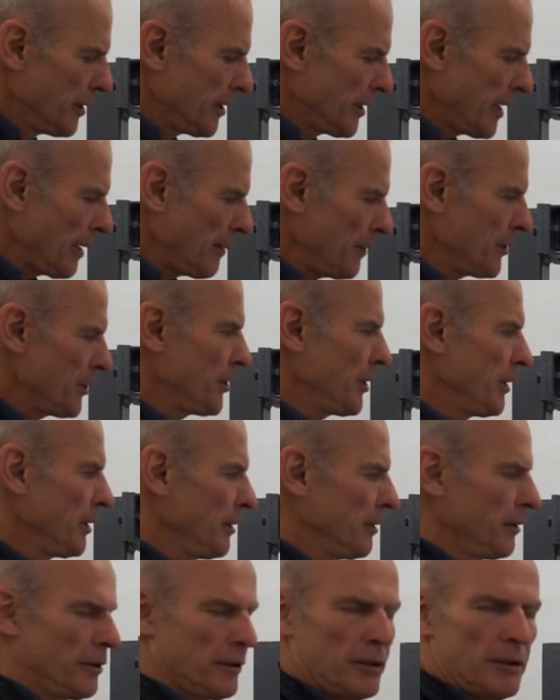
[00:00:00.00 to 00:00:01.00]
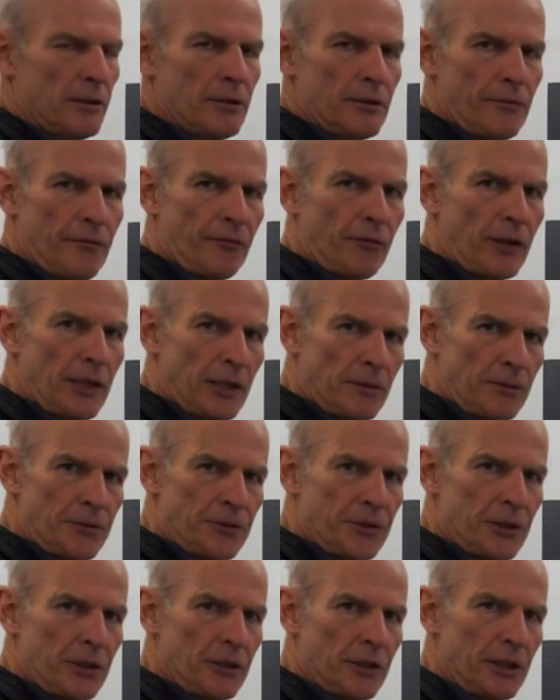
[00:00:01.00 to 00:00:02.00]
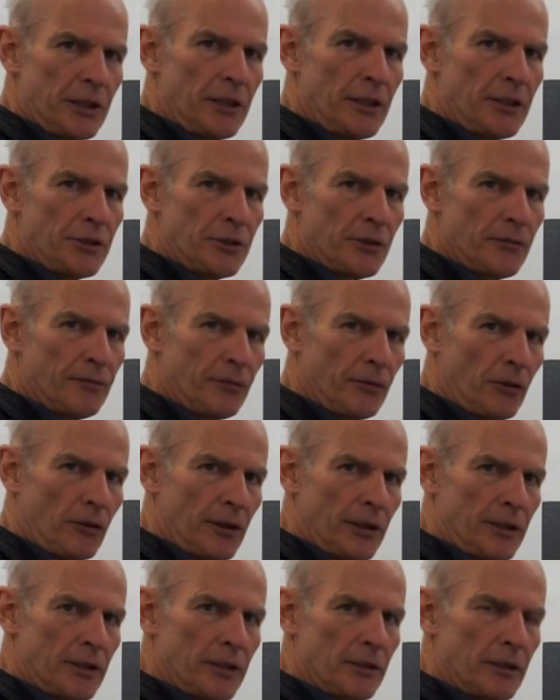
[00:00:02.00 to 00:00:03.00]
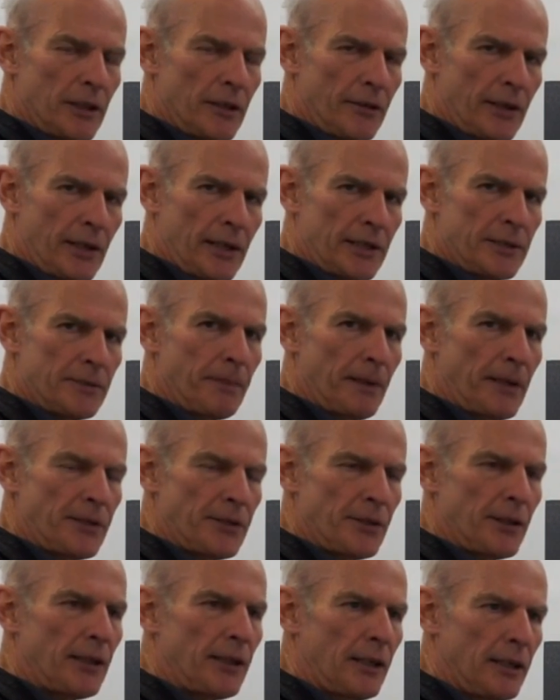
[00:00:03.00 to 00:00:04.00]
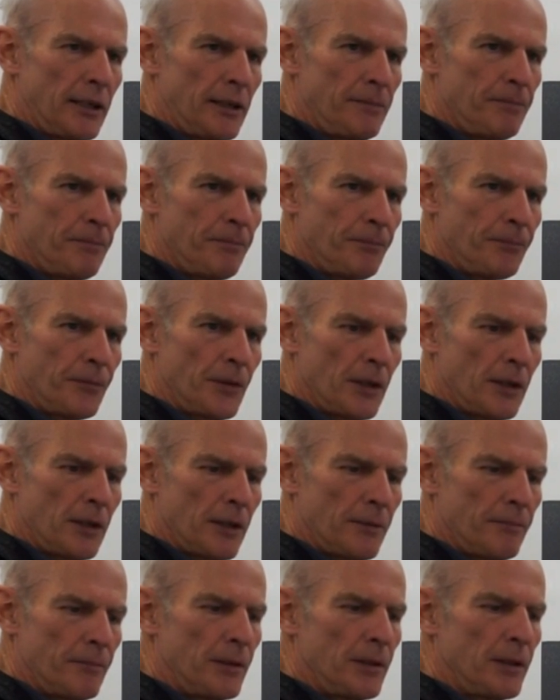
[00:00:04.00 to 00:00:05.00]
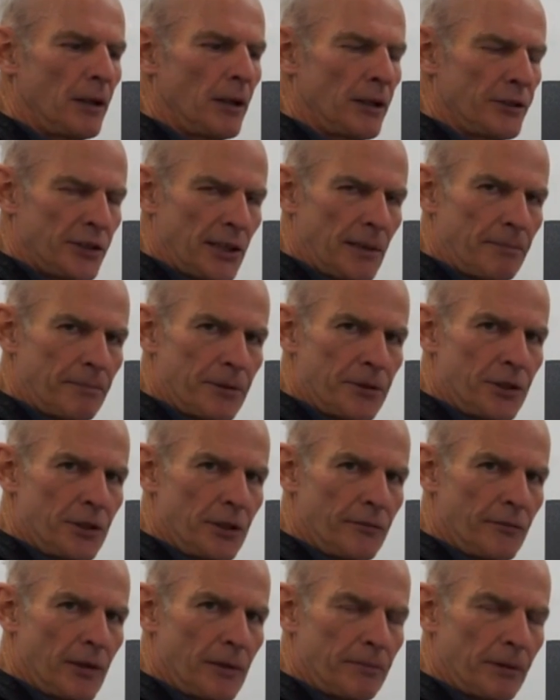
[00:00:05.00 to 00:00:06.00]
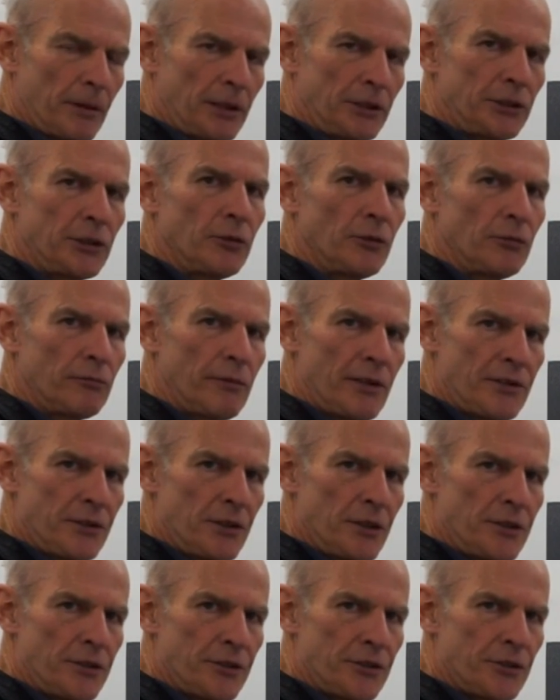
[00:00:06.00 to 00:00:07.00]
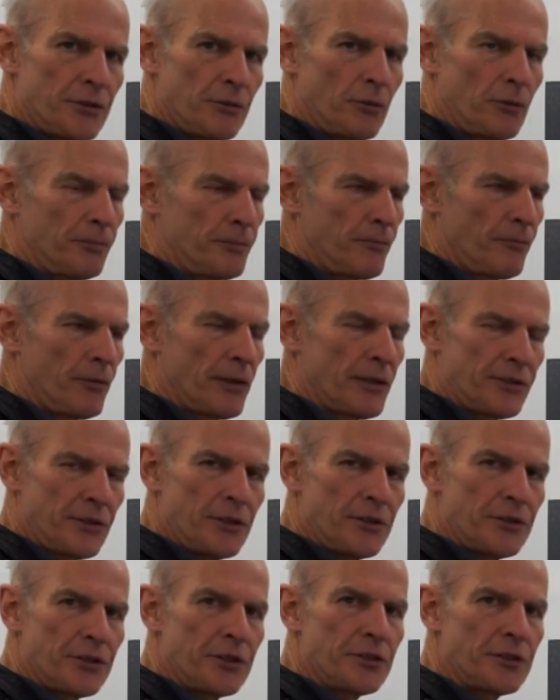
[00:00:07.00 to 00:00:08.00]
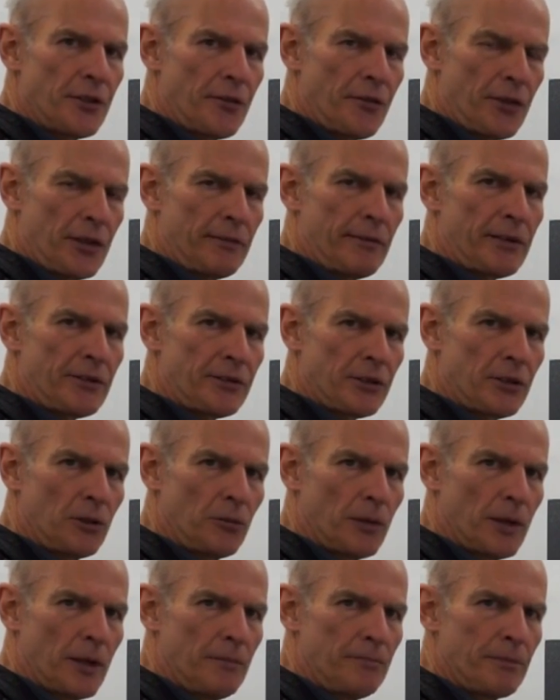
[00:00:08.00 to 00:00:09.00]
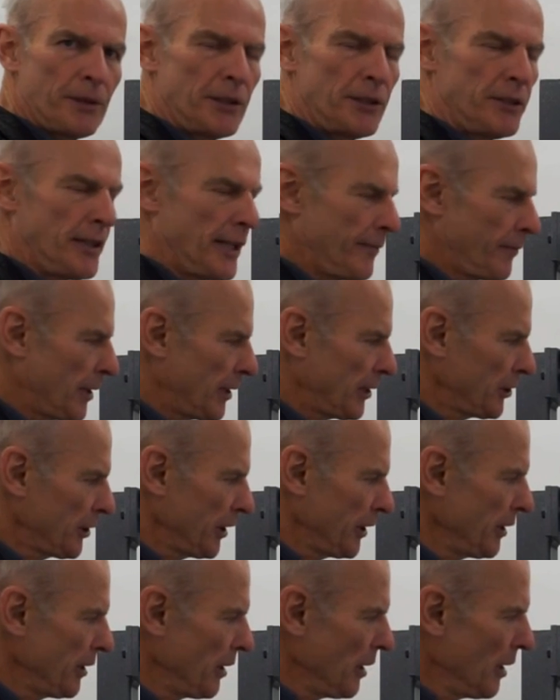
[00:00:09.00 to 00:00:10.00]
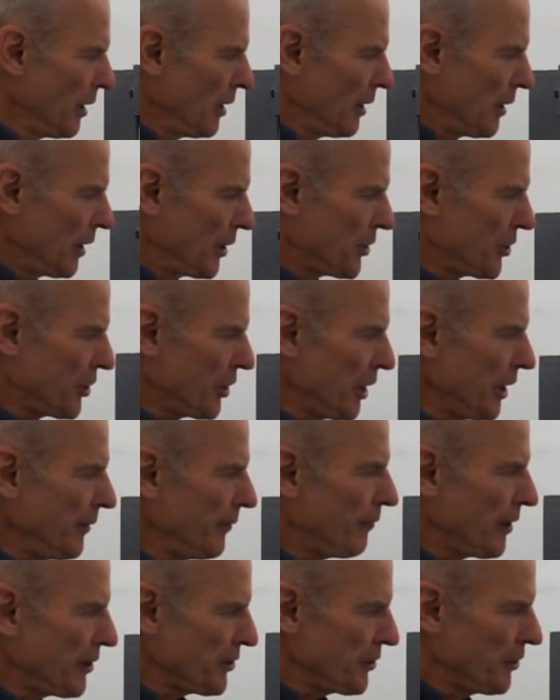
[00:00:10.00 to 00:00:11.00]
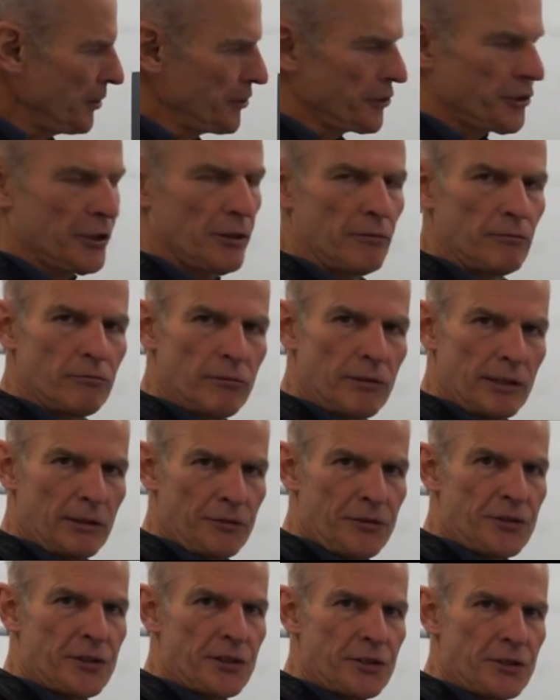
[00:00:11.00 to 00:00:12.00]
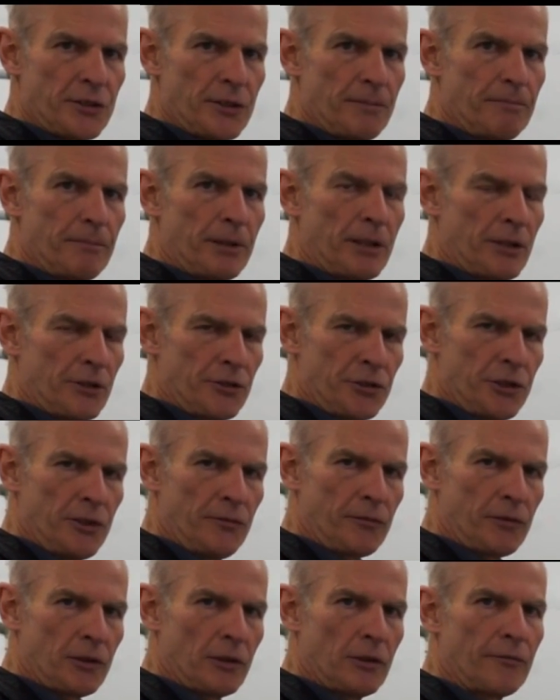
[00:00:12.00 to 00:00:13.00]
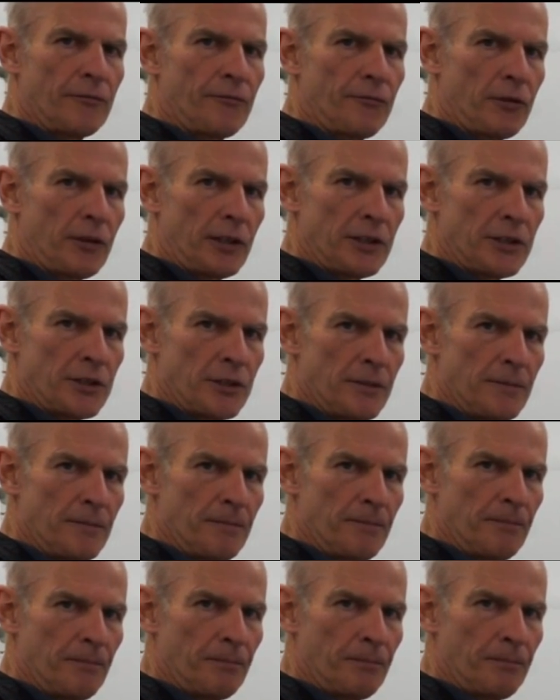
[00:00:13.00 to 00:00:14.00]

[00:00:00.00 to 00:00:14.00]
damaging frequency that you need to avoid, and that is basically large amplitude vibration or resonance is the theoretical one, but you never actually achieve resonance in a real system because you've got friction,